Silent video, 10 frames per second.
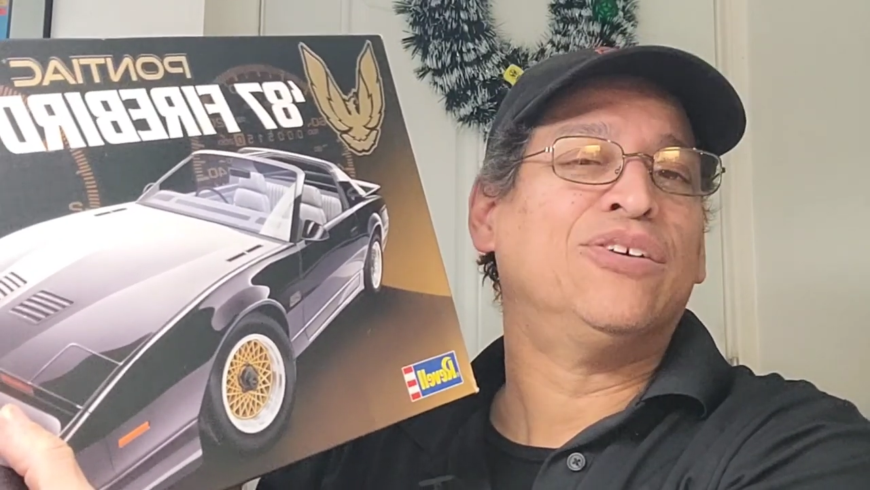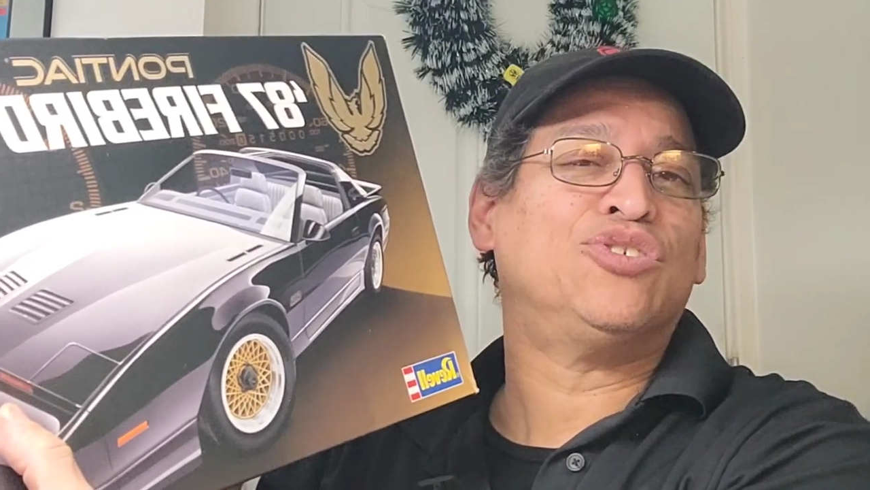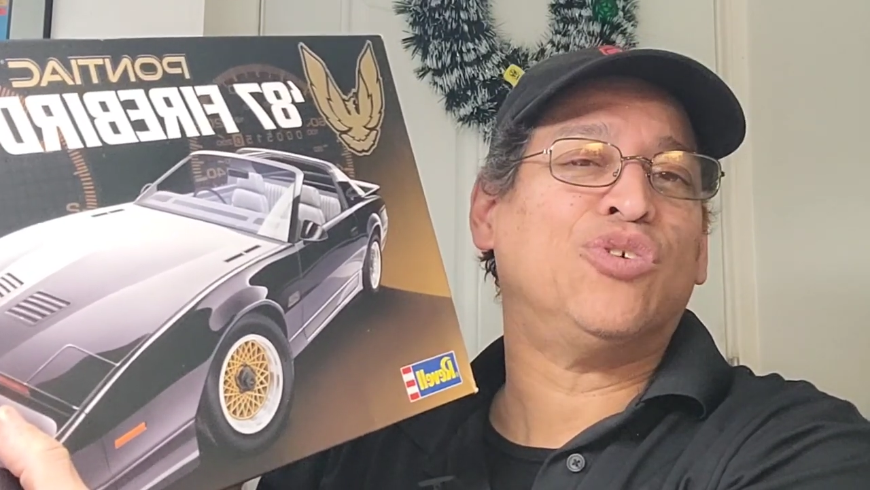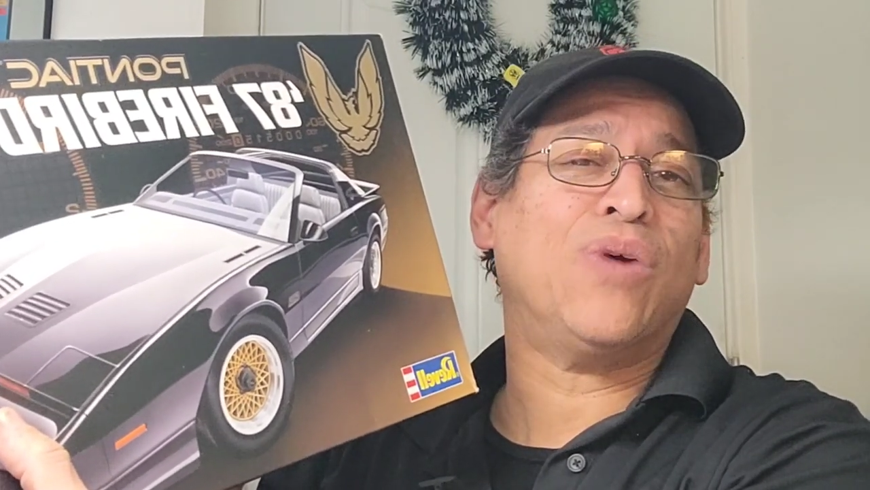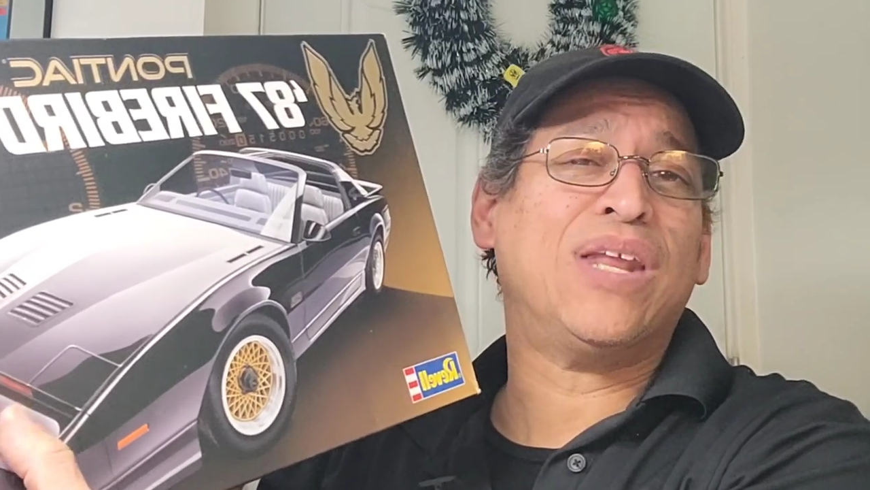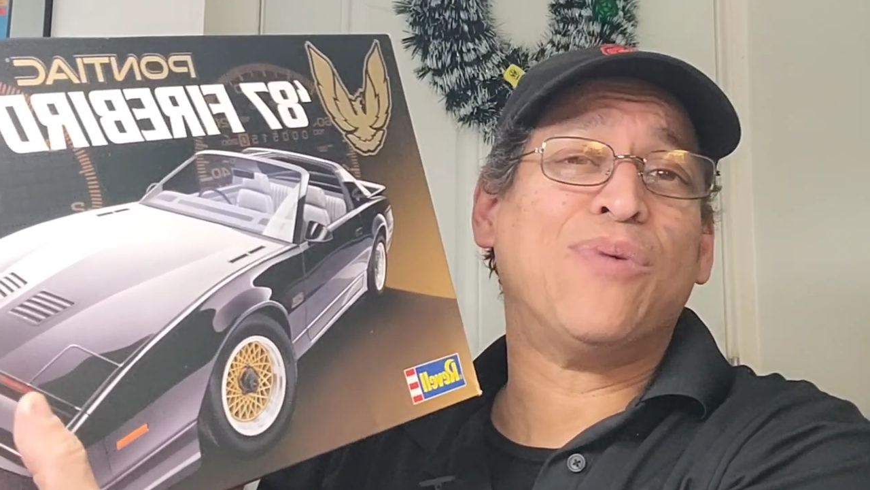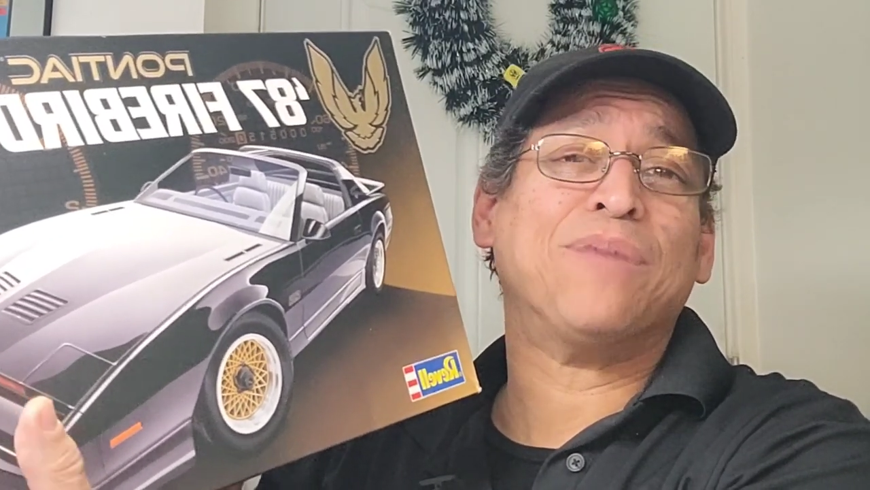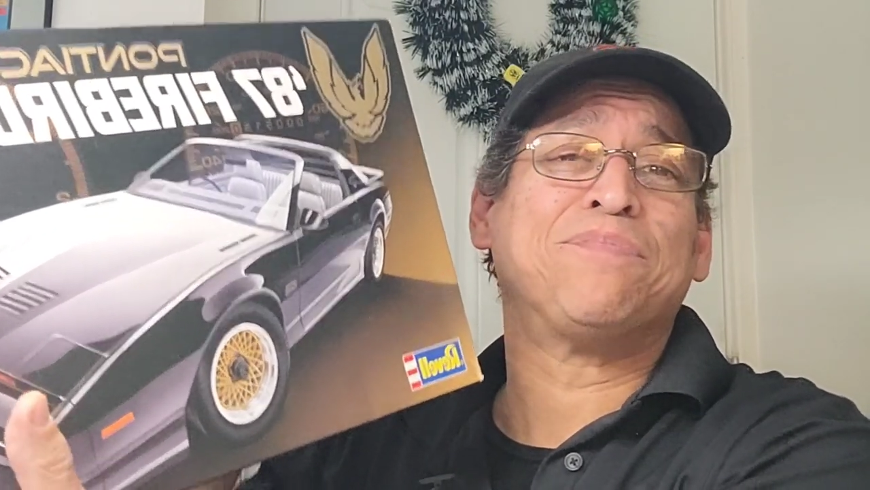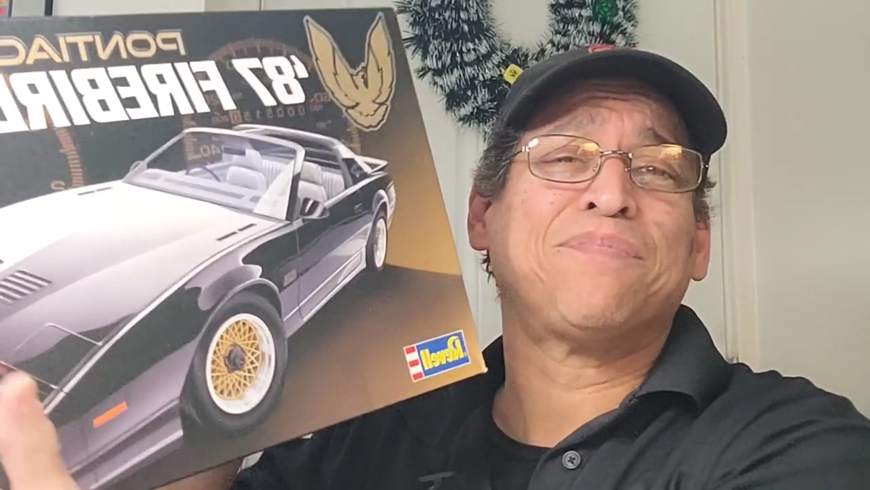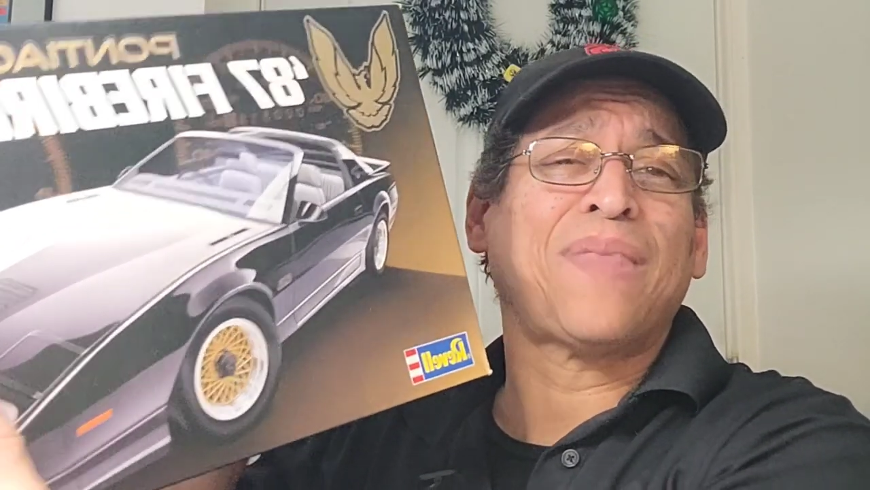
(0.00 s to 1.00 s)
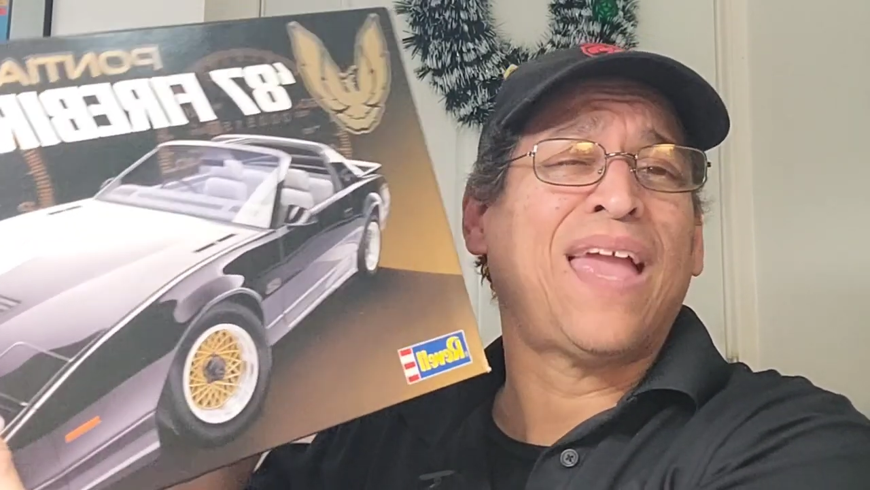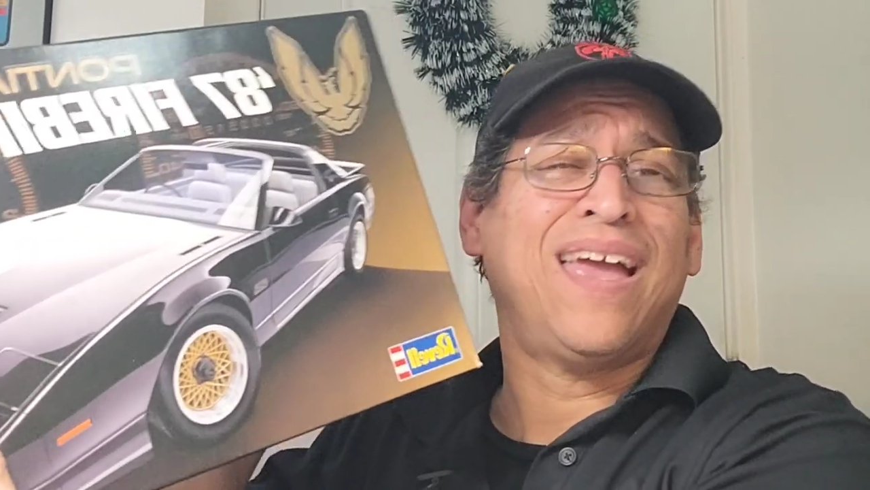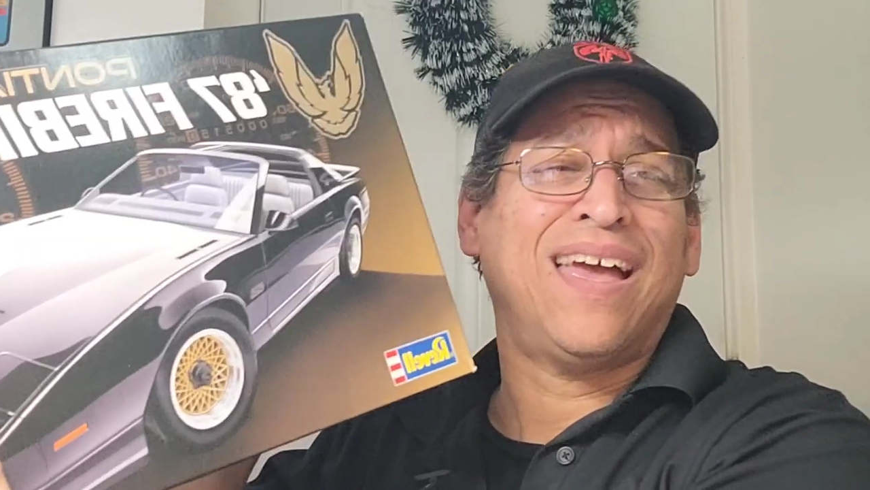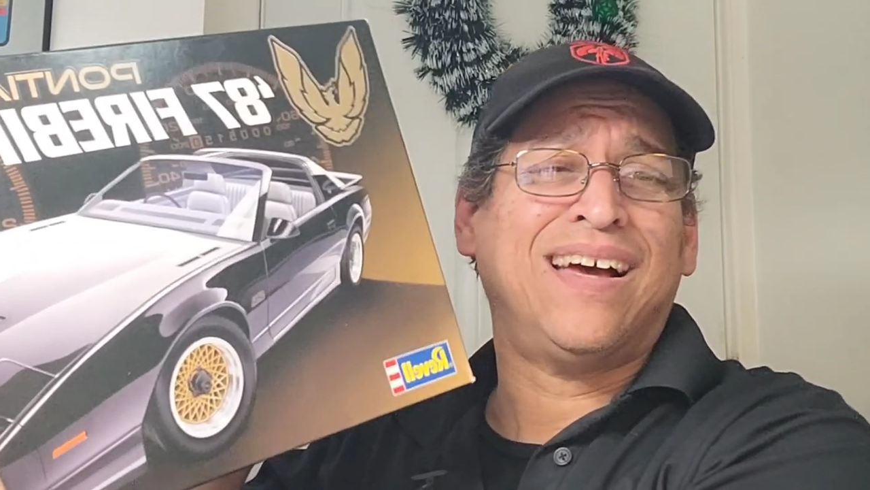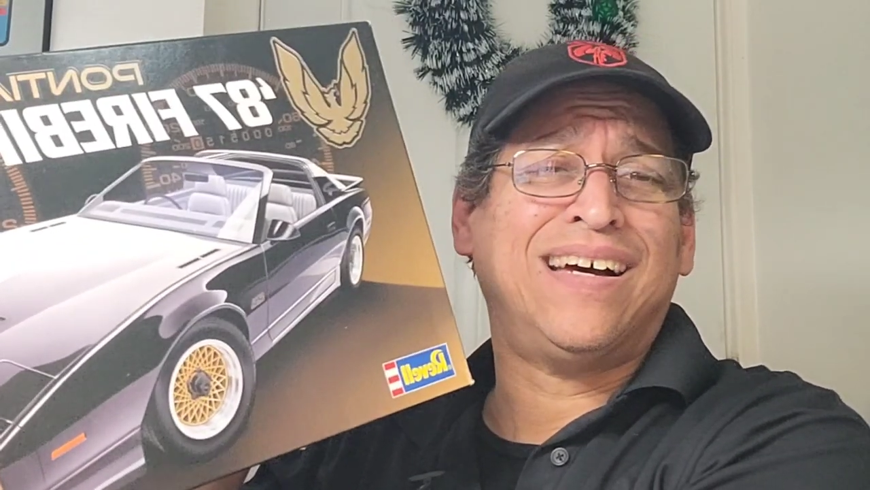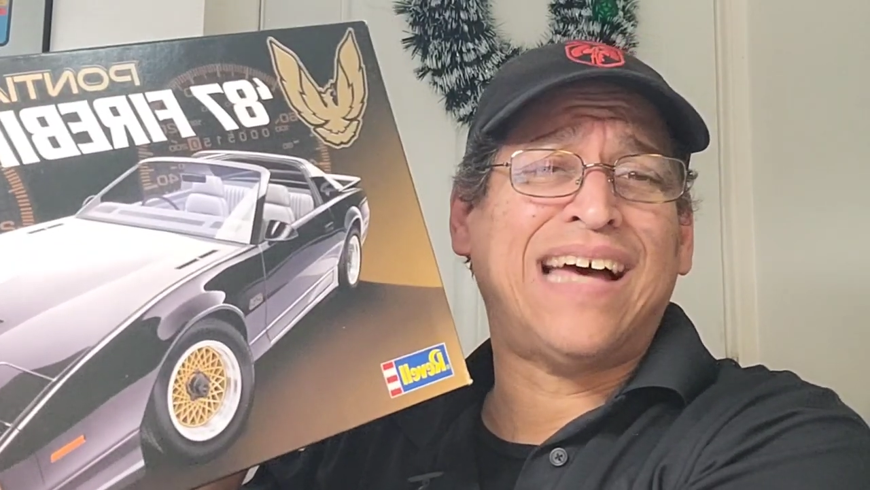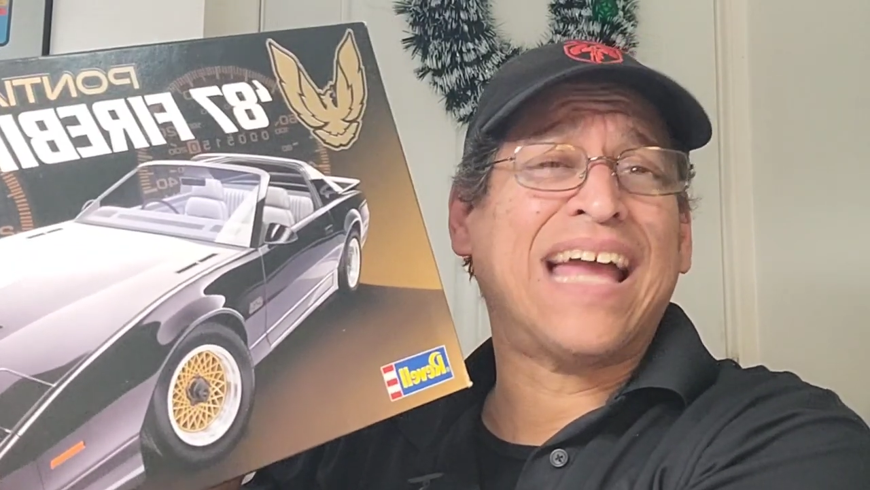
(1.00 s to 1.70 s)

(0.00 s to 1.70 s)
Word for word: So anyway, uh,